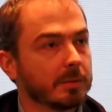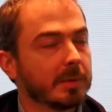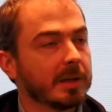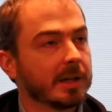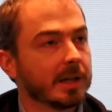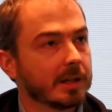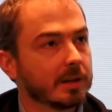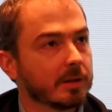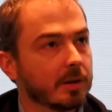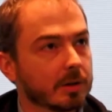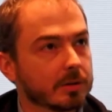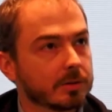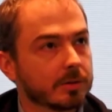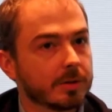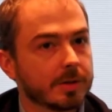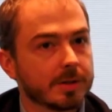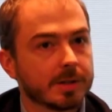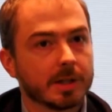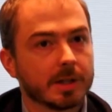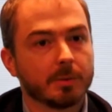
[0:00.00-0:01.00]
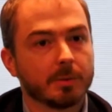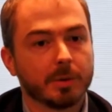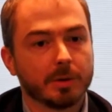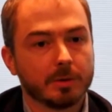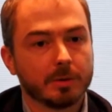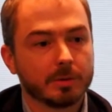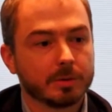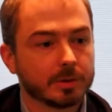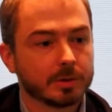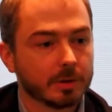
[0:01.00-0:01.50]
medical doctors, and we
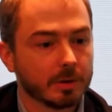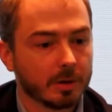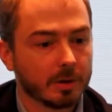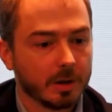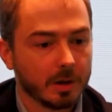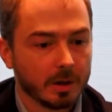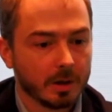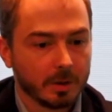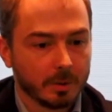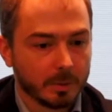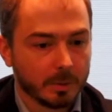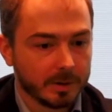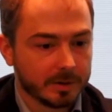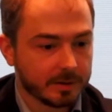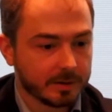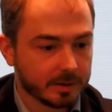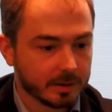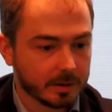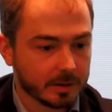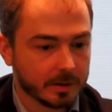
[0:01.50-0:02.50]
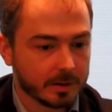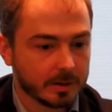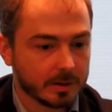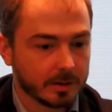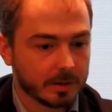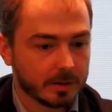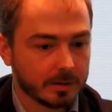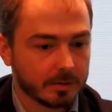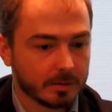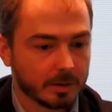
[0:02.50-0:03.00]
do so with
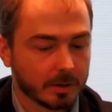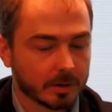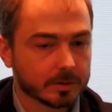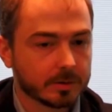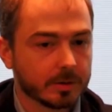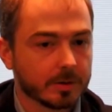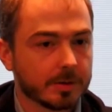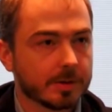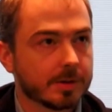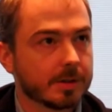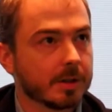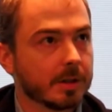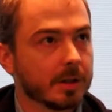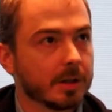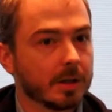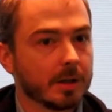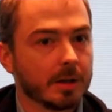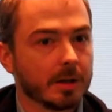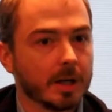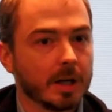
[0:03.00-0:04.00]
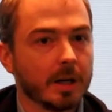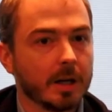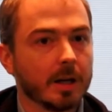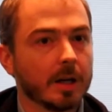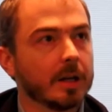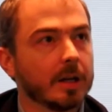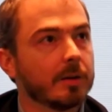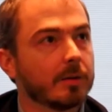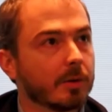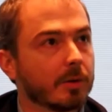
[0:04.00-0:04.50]
doctors
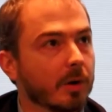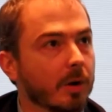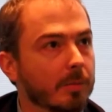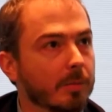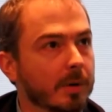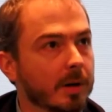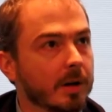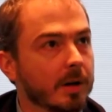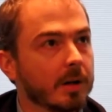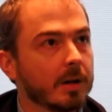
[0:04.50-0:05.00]
in Rome.